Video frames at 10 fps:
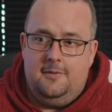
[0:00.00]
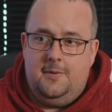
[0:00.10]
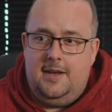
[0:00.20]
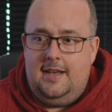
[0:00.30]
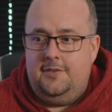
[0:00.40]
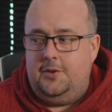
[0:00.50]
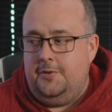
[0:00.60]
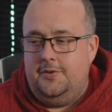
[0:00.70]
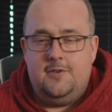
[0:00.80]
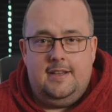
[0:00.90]
Where if you
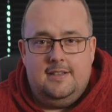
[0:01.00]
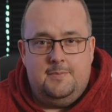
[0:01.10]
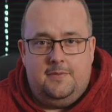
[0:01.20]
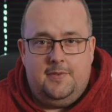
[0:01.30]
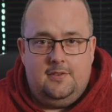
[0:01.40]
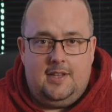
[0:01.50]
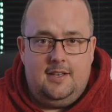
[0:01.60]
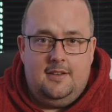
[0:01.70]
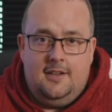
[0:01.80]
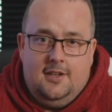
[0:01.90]
put Trent into midfield,
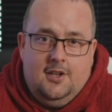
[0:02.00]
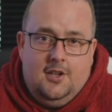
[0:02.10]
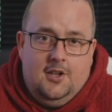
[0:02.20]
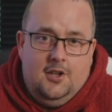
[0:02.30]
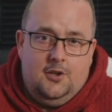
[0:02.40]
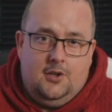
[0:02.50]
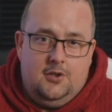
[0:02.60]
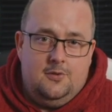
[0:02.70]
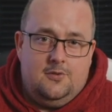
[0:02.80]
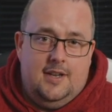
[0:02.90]
then you can
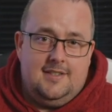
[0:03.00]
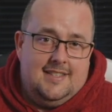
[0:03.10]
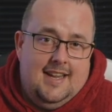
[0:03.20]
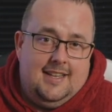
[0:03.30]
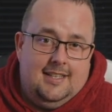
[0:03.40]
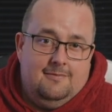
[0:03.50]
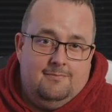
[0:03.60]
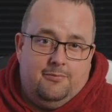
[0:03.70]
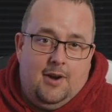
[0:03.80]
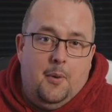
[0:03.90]
use Trent's attacking
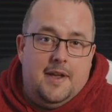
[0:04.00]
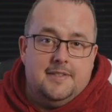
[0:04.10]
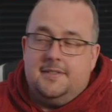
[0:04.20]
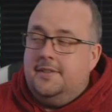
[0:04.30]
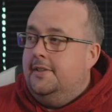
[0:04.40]
prowess.